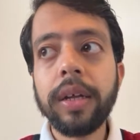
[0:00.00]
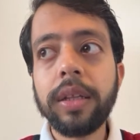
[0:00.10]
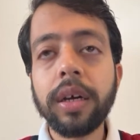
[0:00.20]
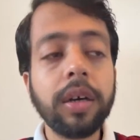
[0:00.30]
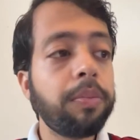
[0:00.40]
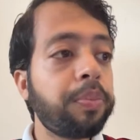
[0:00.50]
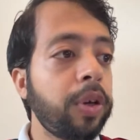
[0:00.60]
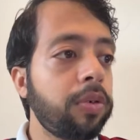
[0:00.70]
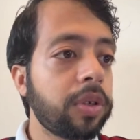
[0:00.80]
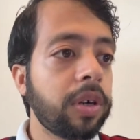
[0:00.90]
the
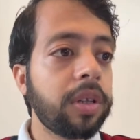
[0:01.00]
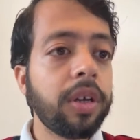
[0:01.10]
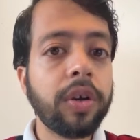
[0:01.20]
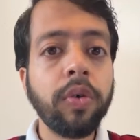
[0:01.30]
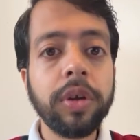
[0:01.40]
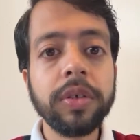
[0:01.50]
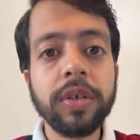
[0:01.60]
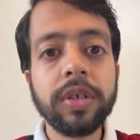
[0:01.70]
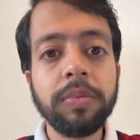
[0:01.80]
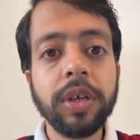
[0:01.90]
computer, the recording
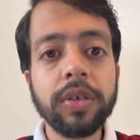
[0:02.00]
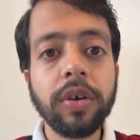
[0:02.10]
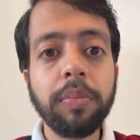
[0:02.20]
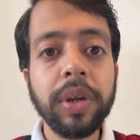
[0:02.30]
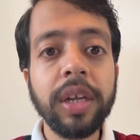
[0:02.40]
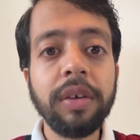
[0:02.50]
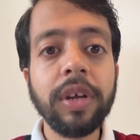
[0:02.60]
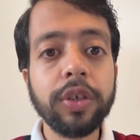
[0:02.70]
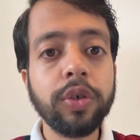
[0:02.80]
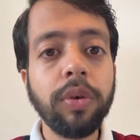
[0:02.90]
system, does not believe
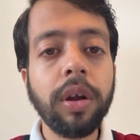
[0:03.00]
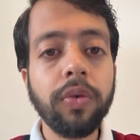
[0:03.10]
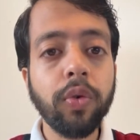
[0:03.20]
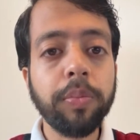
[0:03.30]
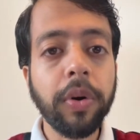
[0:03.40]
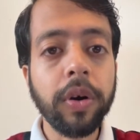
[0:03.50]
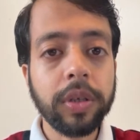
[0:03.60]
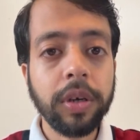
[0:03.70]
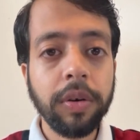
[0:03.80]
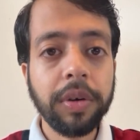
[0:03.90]
that you are a robot.
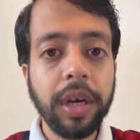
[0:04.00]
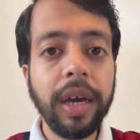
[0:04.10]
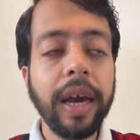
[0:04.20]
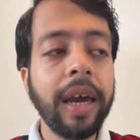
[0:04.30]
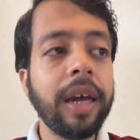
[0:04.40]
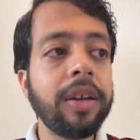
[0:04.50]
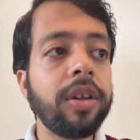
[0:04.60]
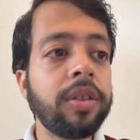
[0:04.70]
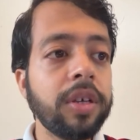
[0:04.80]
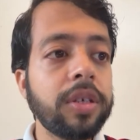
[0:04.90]
Okay, and
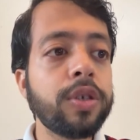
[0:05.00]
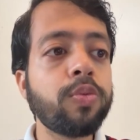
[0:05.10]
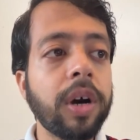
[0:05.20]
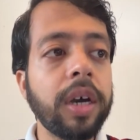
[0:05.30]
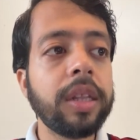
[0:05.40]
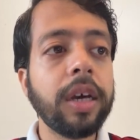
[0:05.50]
this is why the